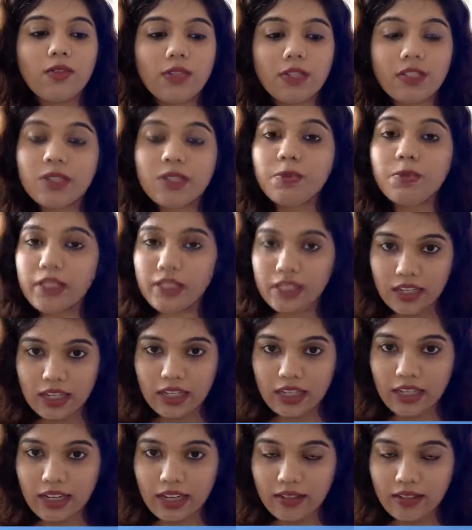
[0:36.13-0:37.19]
which is
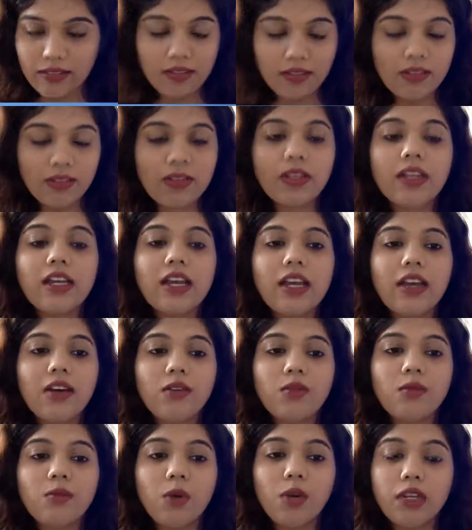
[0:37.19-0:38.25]
basically a letter.
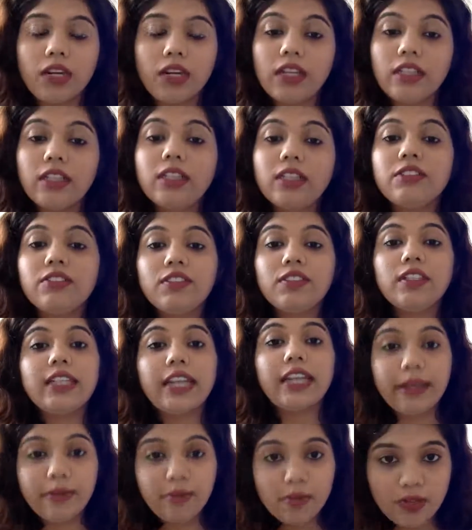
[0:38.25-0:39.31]
What are the different
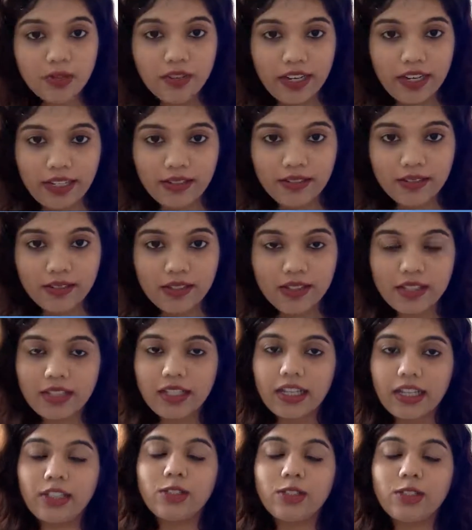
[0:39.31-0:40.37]
types of letters
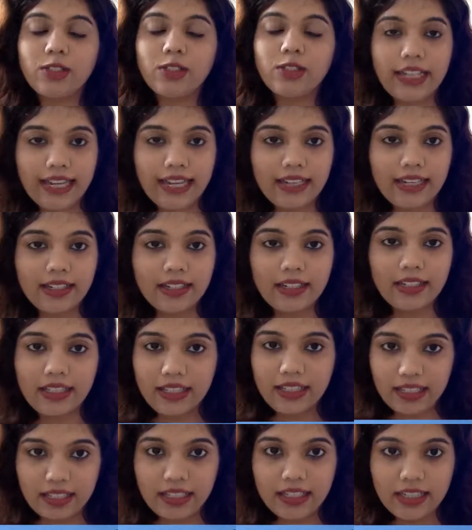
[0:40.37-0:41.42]
that you can get
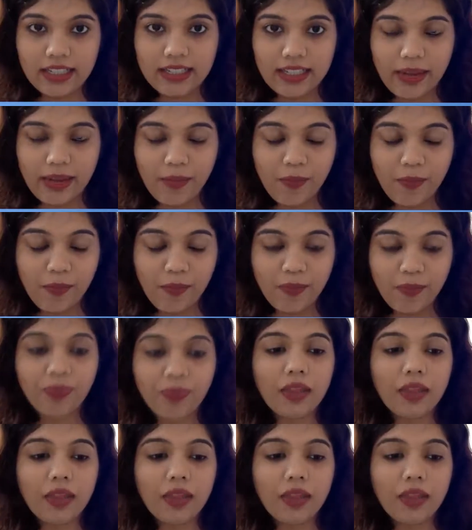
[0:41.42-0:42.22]
in the exam?